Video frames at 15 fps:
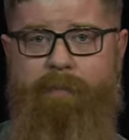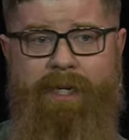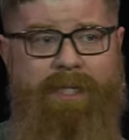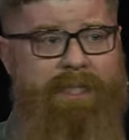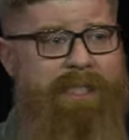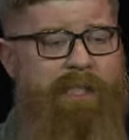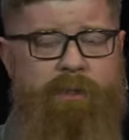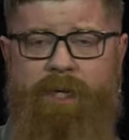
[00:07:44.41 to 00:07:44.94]
Because
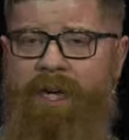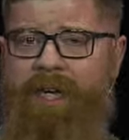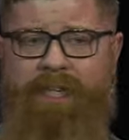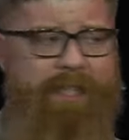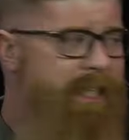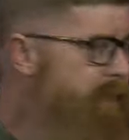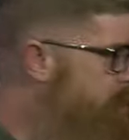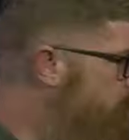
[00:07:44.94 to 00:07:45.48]
this, is,
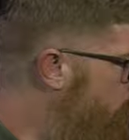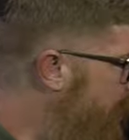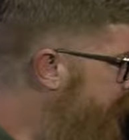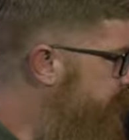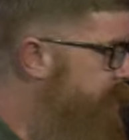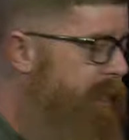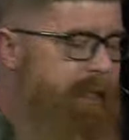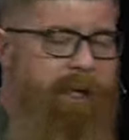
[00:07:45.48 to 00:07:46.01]
this
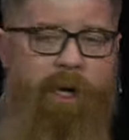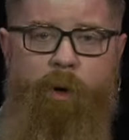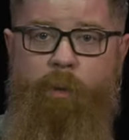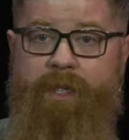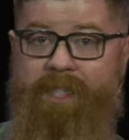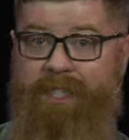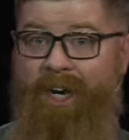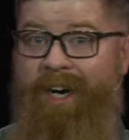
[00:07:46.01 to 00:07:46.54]
question
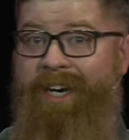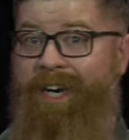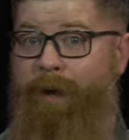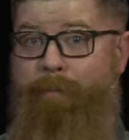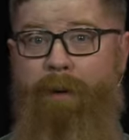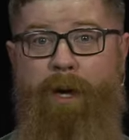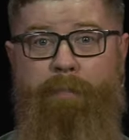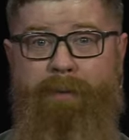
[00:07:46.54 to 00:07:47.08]
was done in a
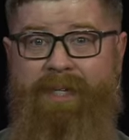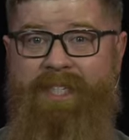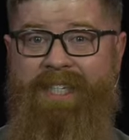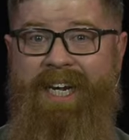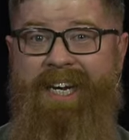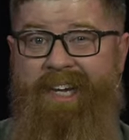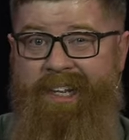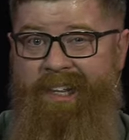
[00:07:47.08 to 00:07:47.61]
public
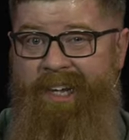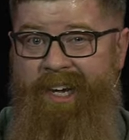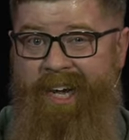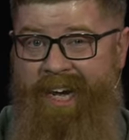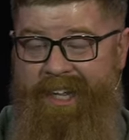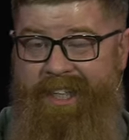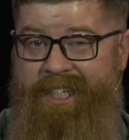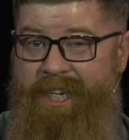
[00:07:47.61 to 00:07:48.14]
setting in the,
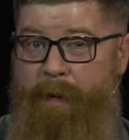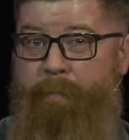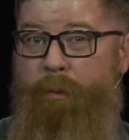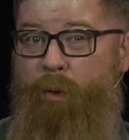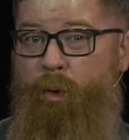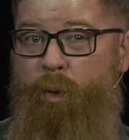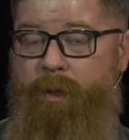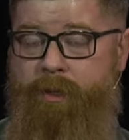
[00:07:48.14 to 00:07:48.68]
in the
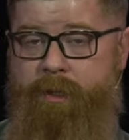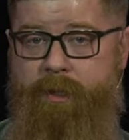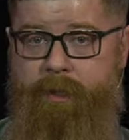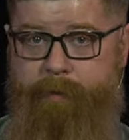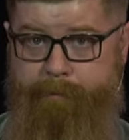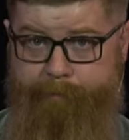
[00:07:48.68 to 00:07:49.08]
temple courts.